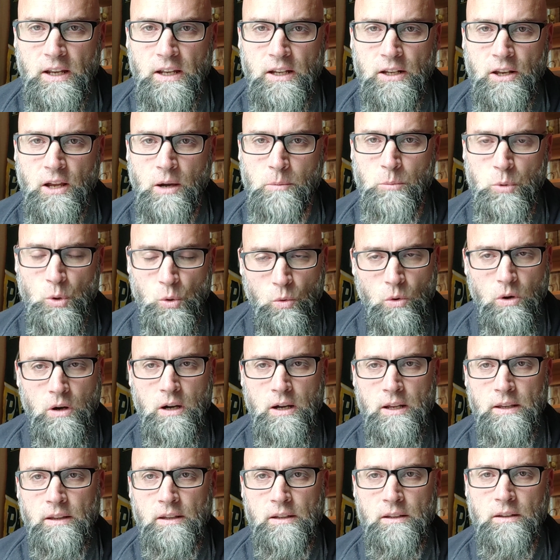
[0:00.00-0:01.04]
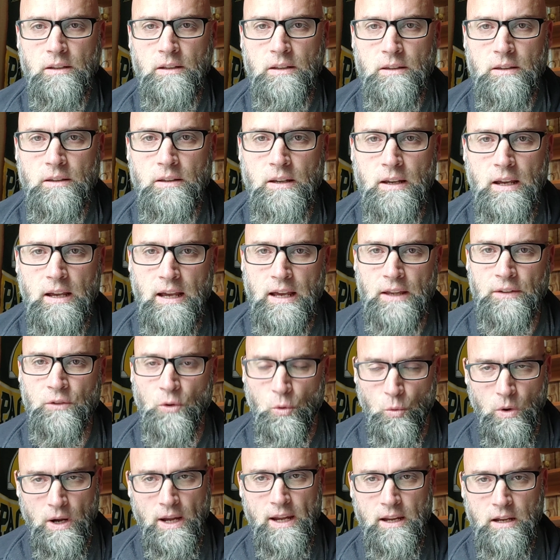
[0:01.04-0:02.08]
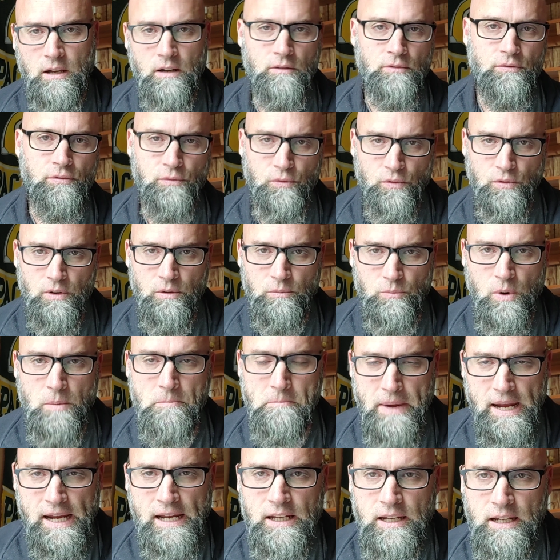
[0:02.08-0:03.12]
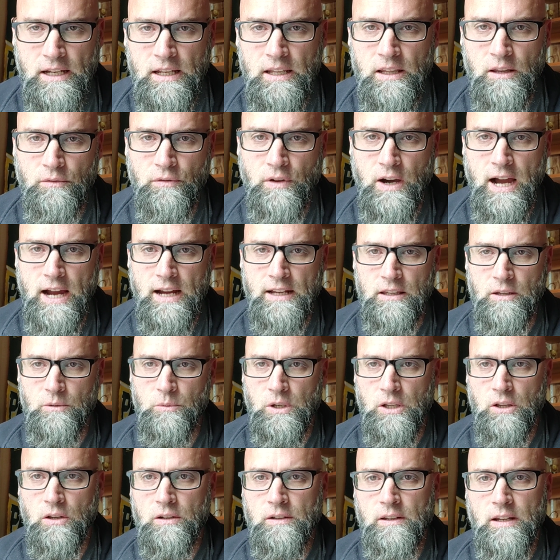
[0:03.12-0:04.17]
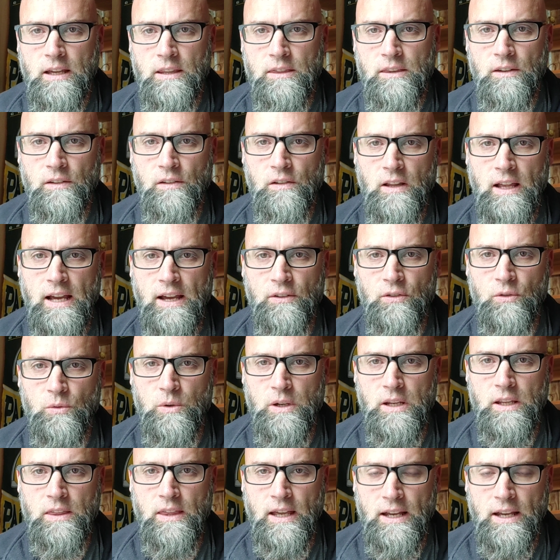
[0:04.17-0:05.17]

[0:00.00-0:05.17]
Number one, uh, as a way of re- remaining in the vine that we looked at this last week,